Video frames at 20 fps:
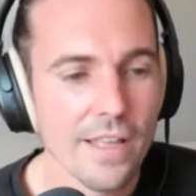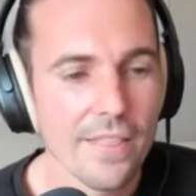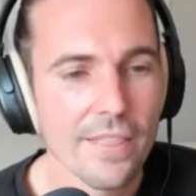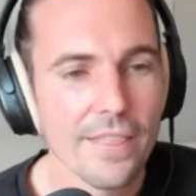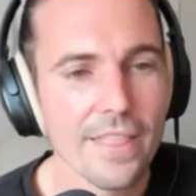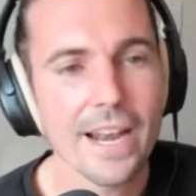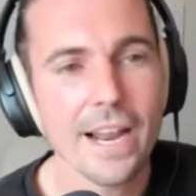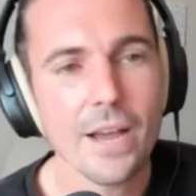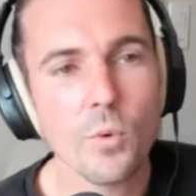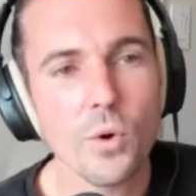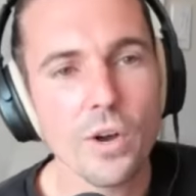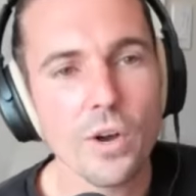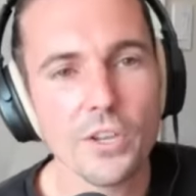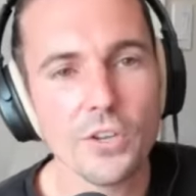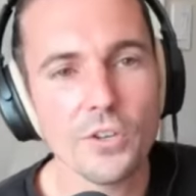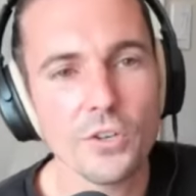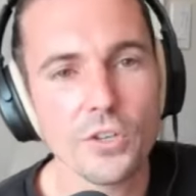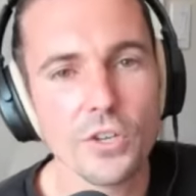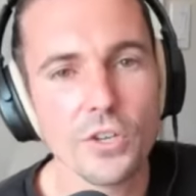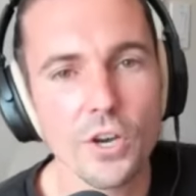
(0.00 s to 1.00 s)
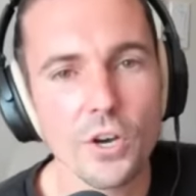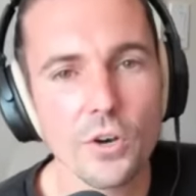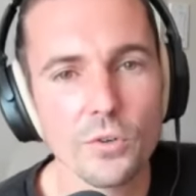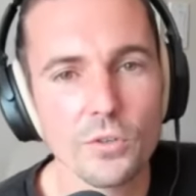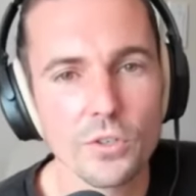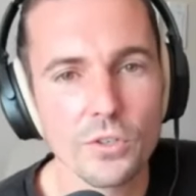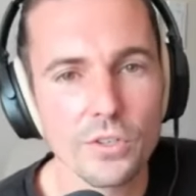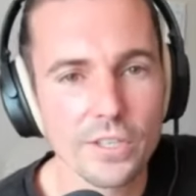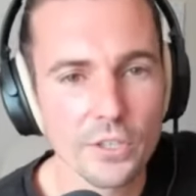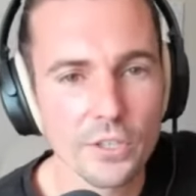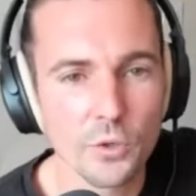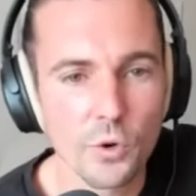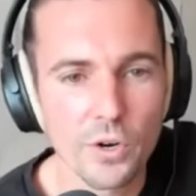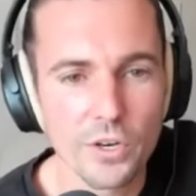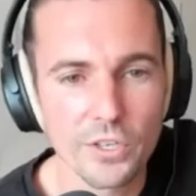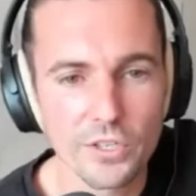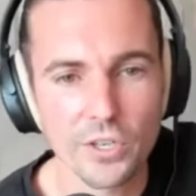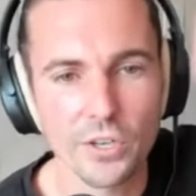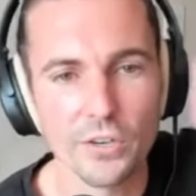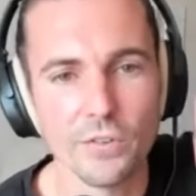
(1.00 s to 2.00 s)
Then I want you to go to the
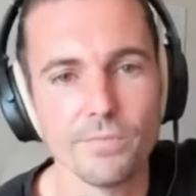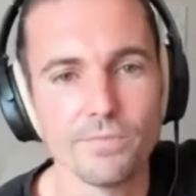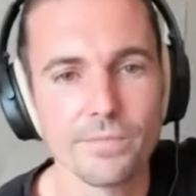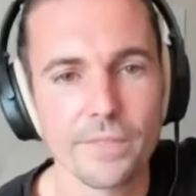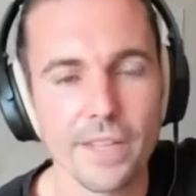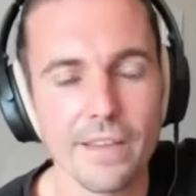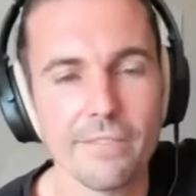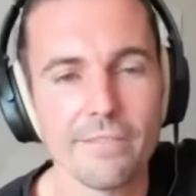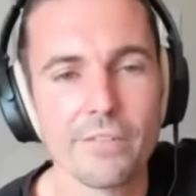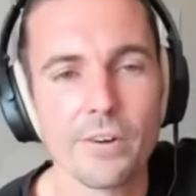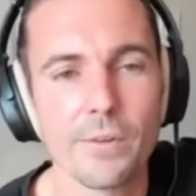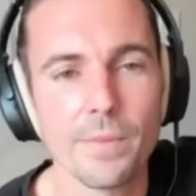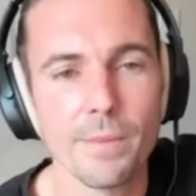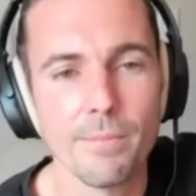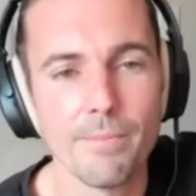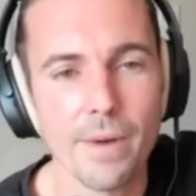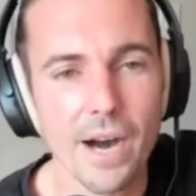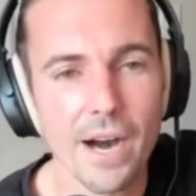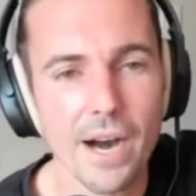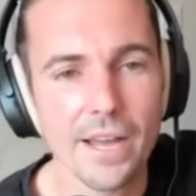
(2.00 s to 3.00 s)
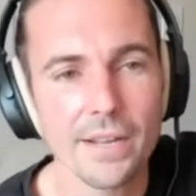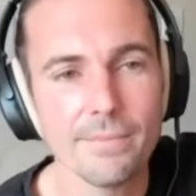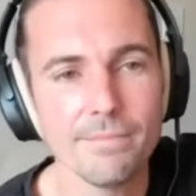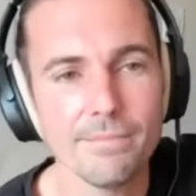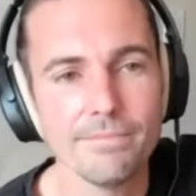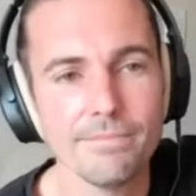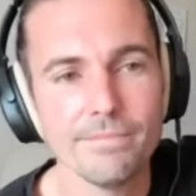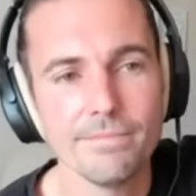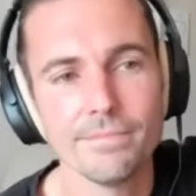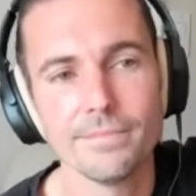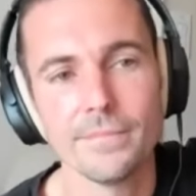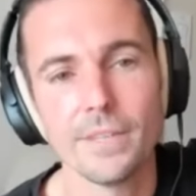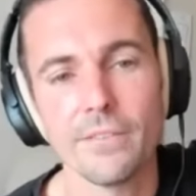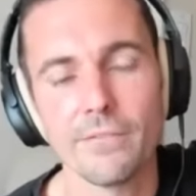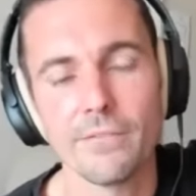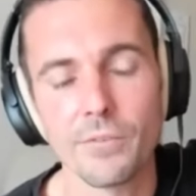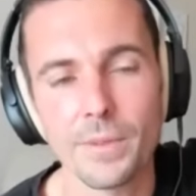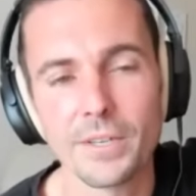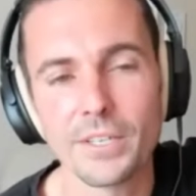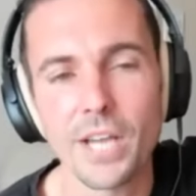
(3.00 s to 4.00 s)
torso, and from the
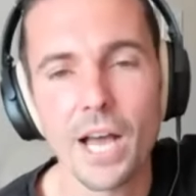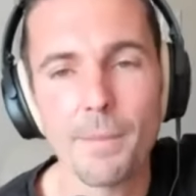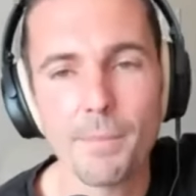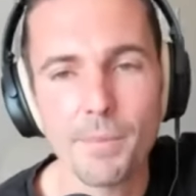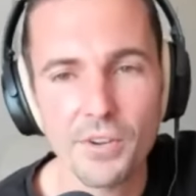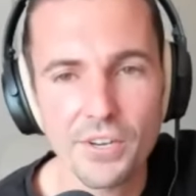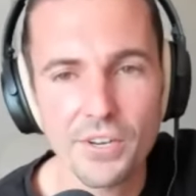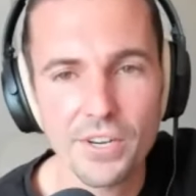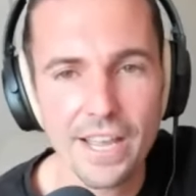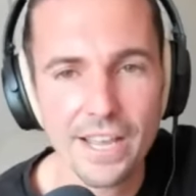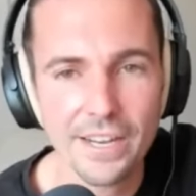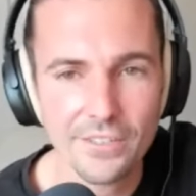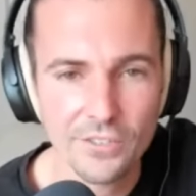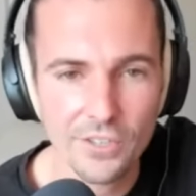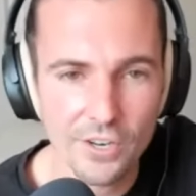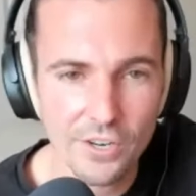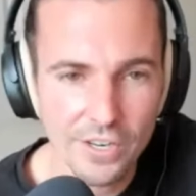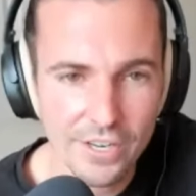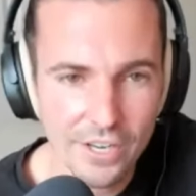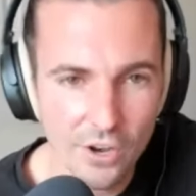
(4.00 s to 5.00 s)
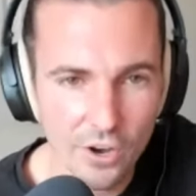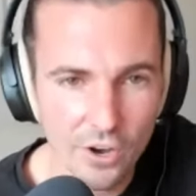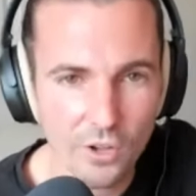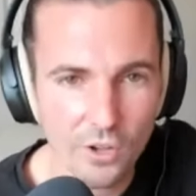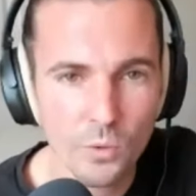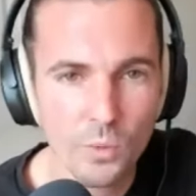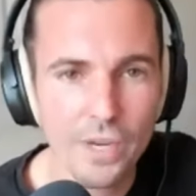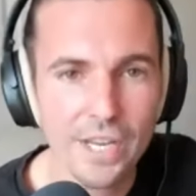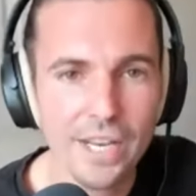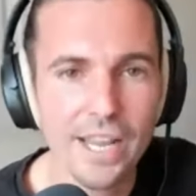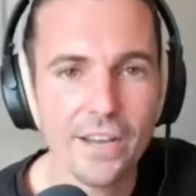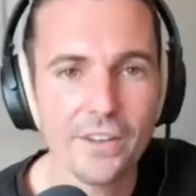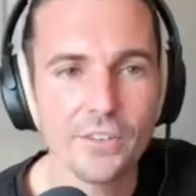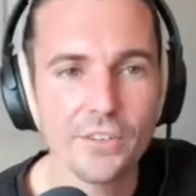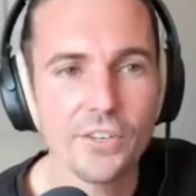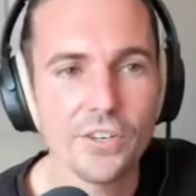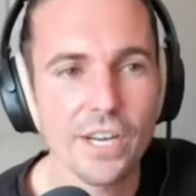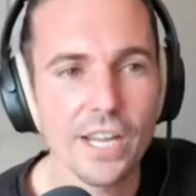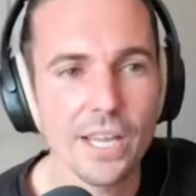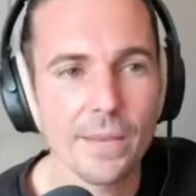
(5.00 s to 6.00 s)
top of your neck, sorry, all the way down
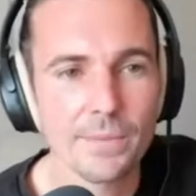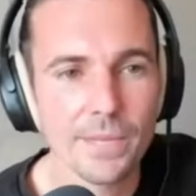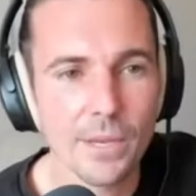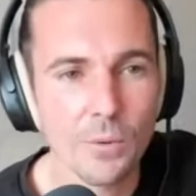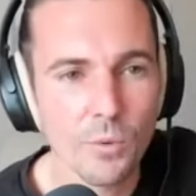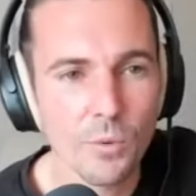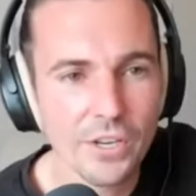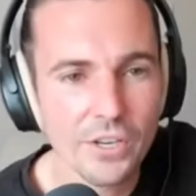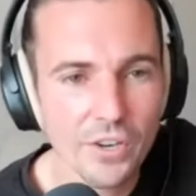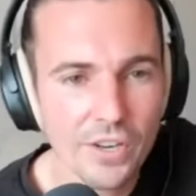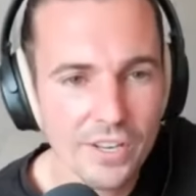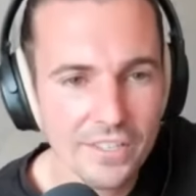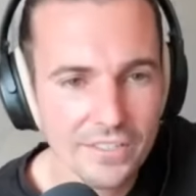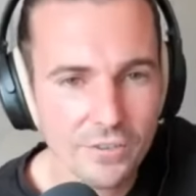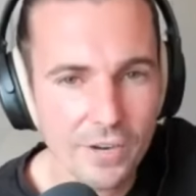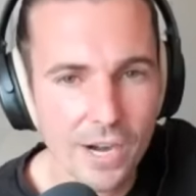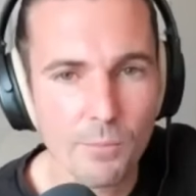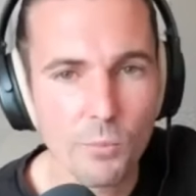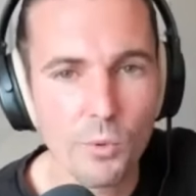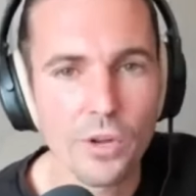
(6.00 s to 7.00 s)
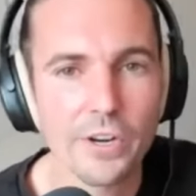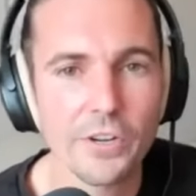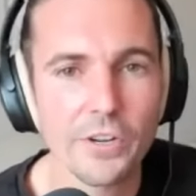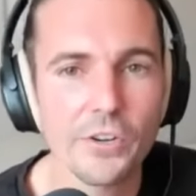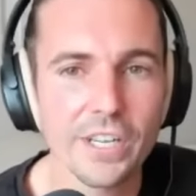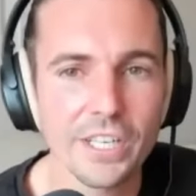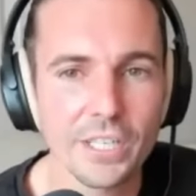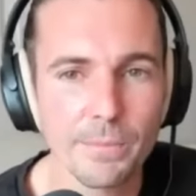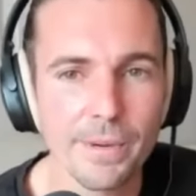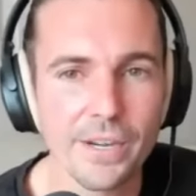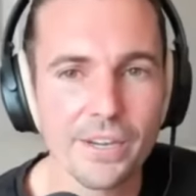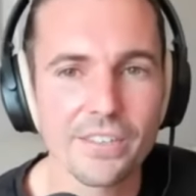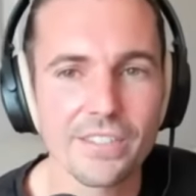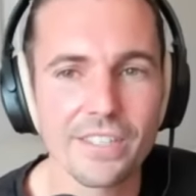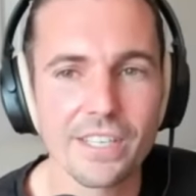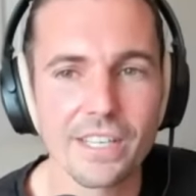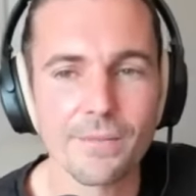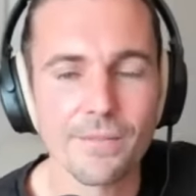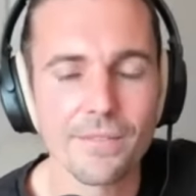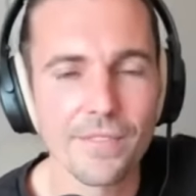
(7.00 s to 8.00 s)
to your hips, I want you to describe what are your
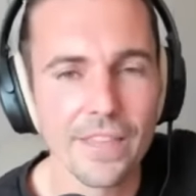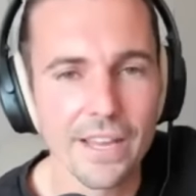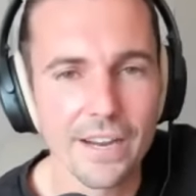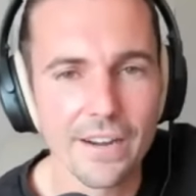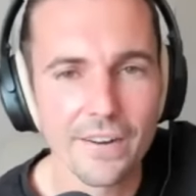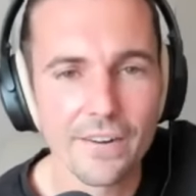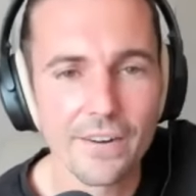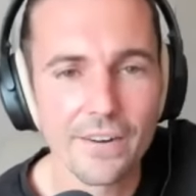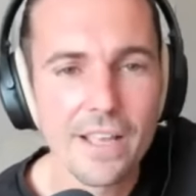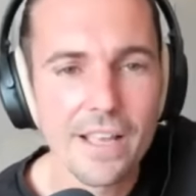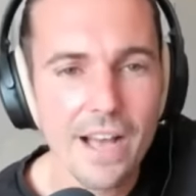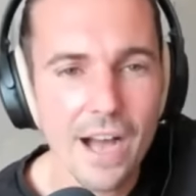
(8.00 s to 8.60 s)
experiences there.